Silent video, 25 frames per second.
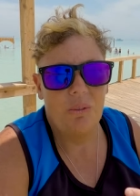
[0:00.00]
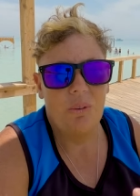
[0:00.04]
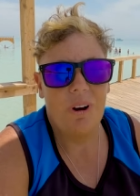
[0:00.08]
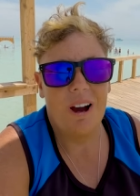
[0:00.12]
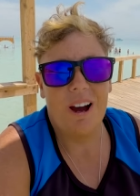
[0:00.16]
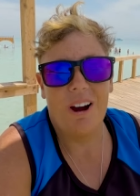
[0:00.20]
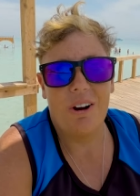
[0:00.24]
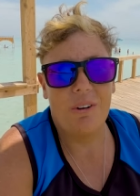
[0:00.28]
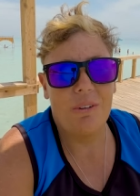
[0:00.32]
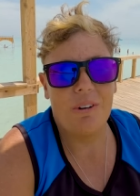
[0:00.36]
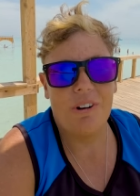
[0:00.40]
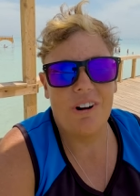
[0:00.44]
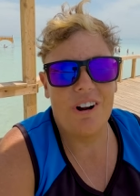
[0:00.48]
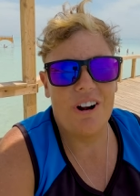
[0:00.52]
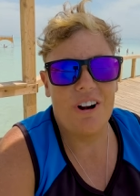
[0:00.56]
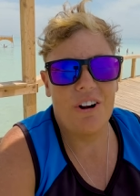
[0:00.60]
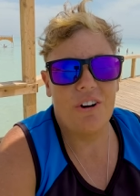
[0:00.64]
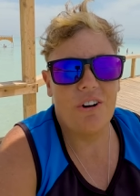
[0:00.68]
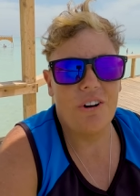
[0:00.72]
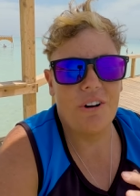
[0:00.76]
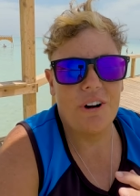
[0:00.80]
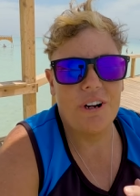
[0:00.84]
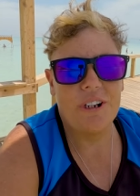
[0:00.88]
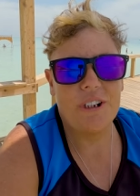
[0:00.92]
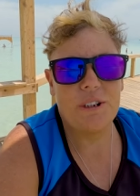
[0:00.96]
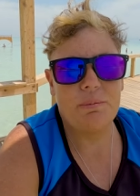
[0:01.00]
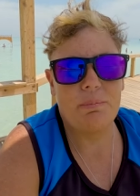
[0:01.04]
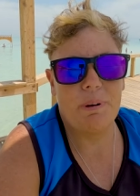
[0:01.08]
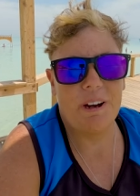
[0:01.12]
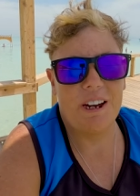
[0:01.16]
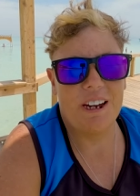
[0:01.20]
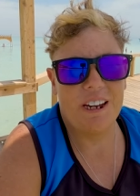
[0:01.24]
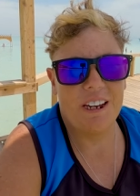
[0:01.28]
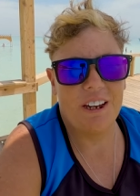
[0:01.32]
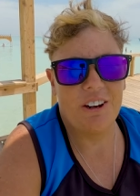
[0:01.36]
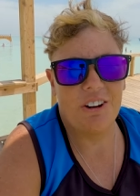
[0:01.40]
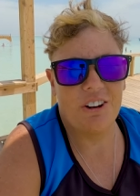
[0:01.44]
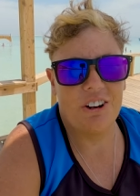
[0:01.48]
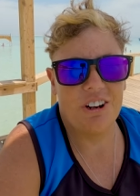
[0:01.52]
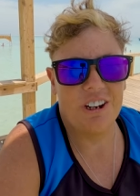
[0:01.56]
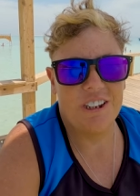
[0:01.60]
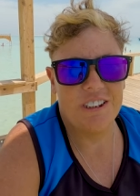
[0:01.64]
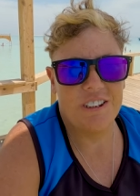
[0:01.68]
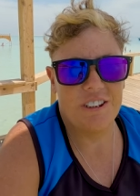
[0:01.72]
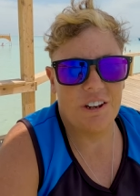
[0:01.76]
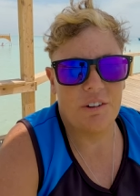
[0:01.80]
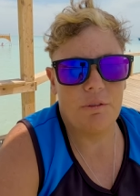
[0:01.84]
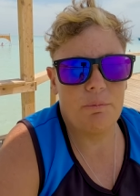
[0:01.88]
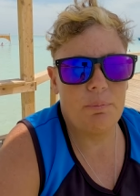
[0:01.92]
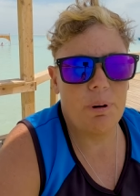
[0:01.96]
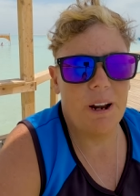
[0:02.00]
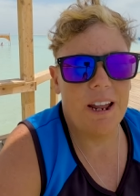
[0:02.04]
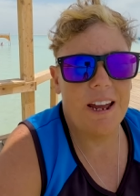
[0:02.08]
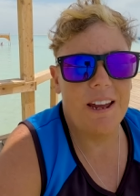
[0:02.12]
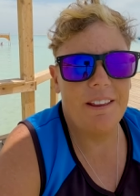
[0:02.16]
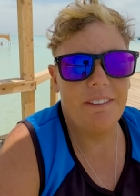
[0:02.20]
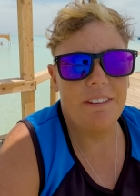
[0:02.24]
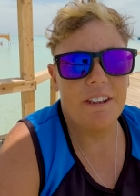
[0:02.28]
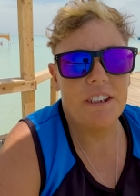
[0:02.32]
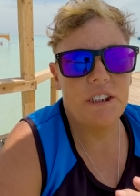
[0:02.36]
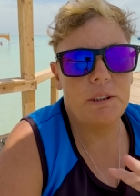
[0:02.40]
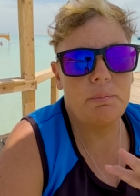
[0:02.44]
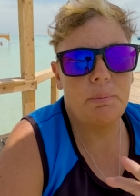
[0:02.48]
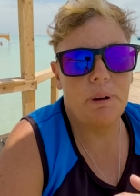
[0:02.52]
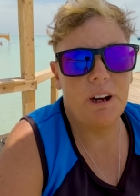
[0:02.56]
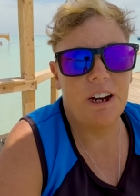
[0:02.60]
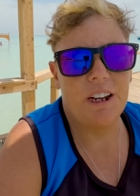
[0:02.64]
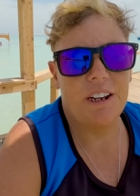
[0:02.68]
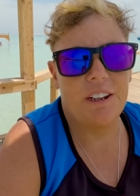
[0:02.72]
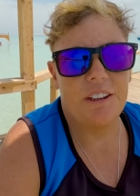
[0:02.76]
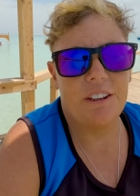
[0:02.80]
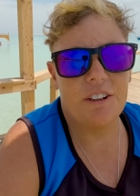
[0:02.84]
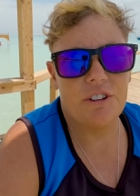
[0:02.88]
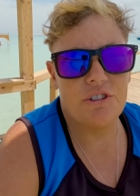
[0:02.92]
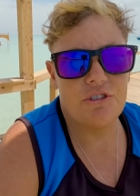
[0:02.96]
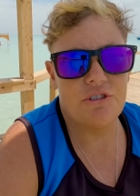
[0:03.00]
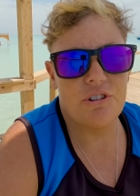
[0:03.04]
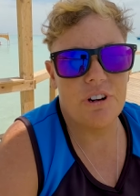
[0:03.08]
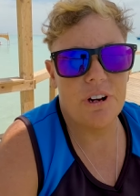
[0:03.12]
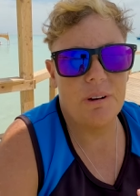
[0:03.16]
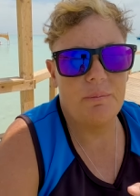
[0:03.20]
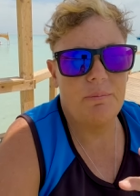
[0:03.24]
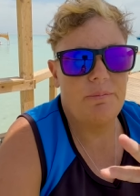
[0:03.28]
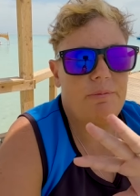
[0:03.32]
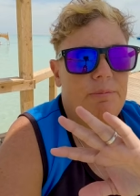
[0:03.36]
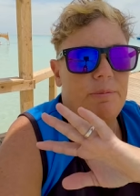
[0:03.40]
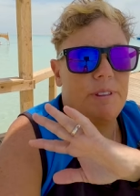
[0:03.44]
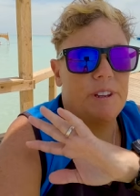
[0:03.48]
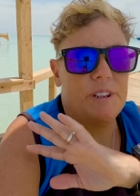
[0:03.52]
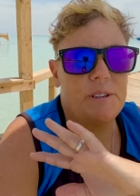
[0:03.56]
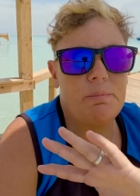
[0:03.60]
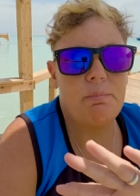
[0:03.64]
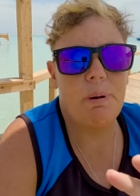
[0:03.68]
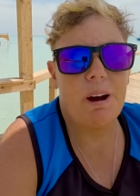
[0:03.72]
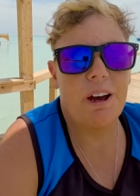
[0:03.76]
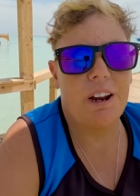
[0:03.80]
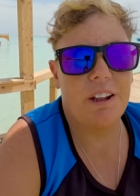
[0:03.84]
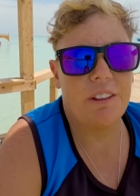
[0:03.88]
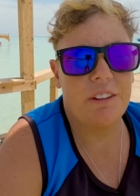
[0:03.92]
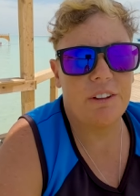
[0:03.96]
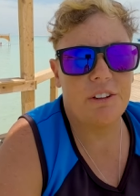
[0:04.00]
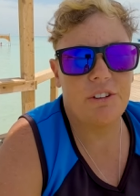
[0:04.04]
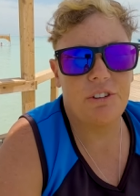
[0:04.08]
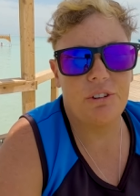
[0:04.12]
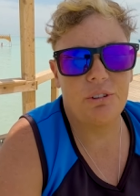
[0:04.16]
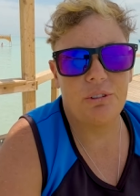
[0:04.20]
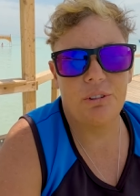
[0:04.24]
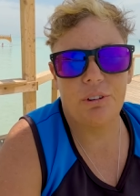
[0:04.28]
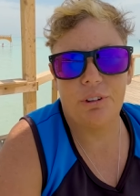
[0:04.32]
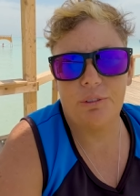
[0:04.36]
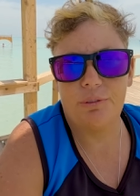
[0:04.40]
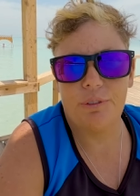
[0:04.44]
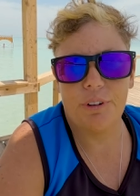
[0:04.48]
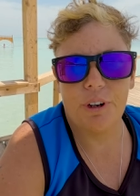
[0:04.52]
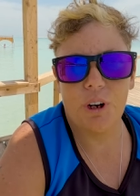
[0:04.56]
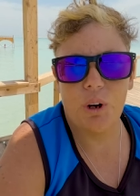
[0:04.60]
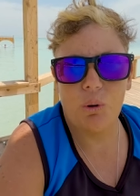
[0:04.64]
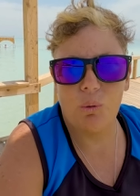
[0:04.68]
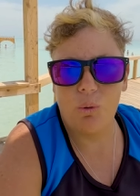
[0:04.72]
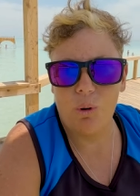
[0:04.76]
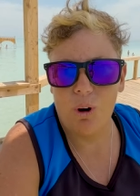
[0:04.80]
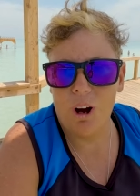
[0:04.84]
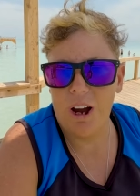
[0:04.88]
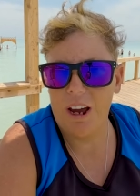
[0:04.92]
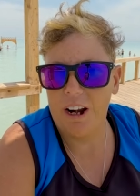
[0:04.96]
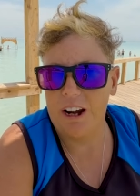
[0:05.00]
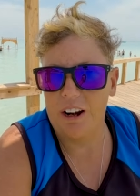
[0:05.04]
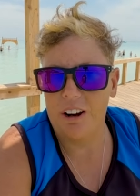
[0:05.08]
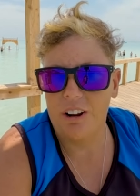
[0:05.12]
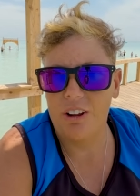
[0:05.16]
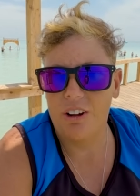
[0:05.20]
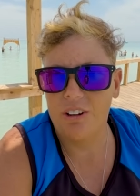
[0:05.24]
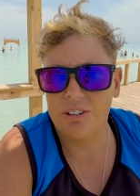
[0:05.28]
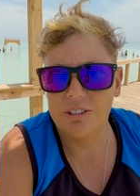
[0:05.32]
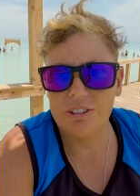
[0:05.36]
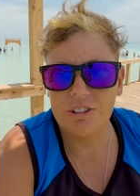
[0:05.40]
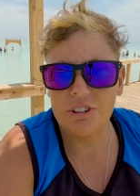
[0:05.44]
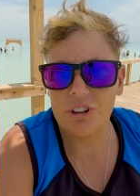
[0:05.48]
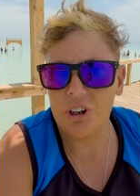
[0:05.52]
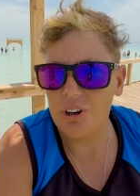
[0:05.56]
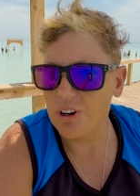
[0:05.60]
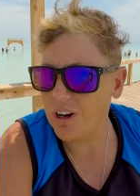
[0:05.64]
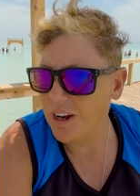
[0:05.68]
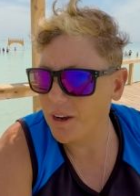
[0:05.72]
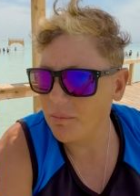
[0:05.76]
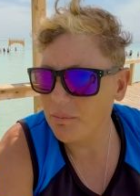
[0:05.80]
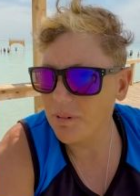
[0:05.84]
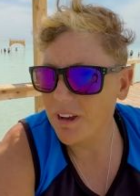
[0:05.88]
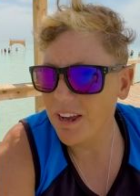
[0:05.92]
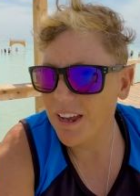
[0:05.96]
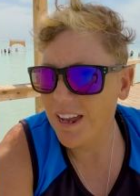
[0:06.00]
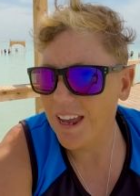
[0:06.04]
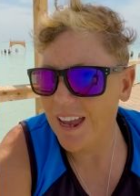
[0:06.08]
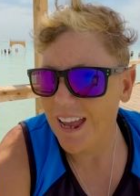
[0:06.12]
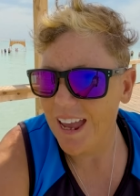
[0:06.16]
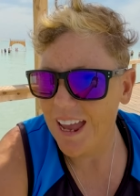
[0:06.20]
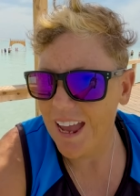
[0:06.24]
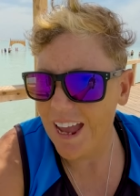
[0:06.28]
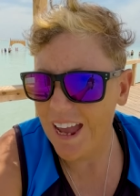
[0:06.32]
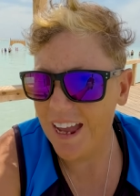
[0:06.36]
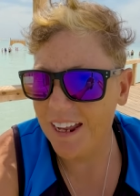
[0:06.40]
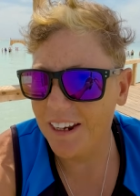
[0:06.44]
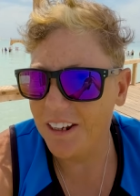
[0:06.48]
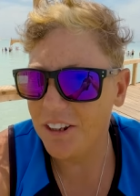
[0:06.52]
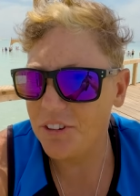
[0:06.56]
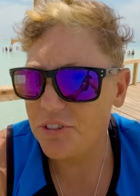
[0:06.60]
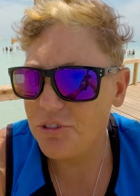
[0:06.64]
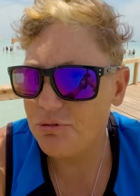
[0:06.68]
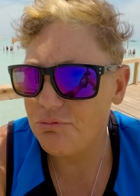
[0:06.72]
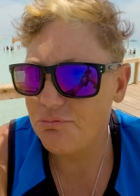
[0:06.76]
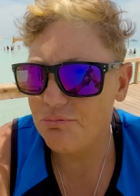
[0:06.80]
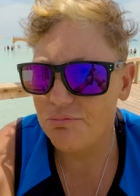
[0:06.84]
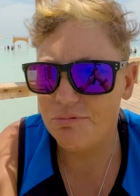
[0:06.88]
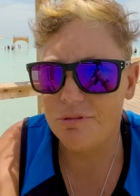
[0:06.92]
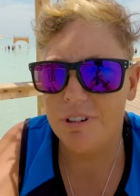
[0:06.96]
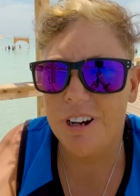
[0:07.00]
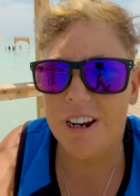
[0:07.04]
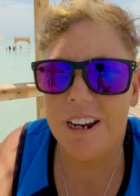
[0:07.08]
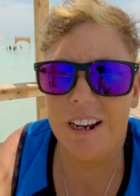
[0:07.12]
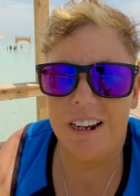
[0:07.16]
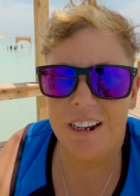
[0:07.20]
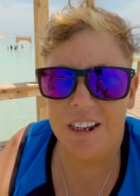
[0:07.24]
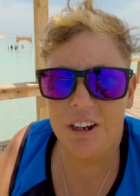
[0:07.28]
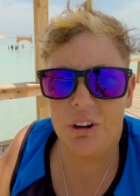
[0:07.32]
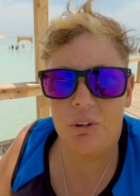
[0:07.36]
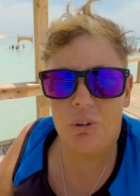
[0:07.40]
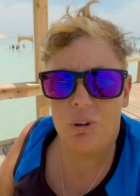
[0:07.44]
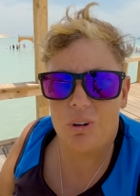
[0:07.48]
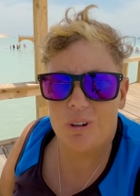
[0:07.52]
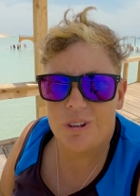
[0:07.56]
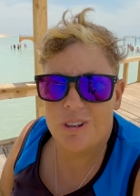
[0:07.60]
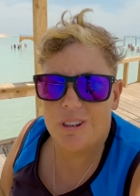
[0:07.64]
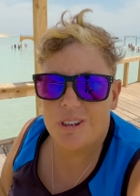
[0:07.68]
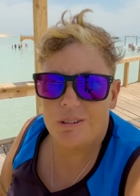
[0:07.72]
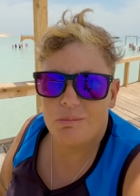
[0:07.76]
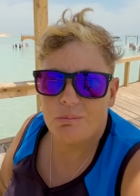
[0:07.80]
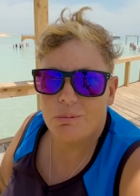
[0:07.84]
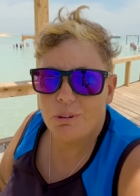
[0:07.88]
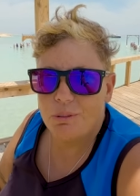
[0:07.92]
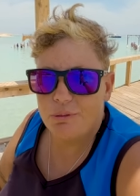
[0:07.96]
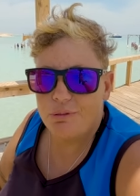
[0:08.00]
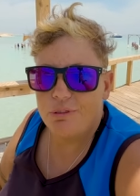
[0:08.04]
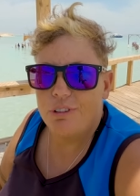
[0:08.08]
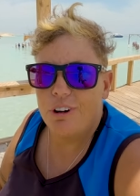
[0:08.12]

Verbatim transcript: Well, we're at Orange Bay, guys. I've planned this part of the trip, this part of the tour for quite a long time. And it's really awesome to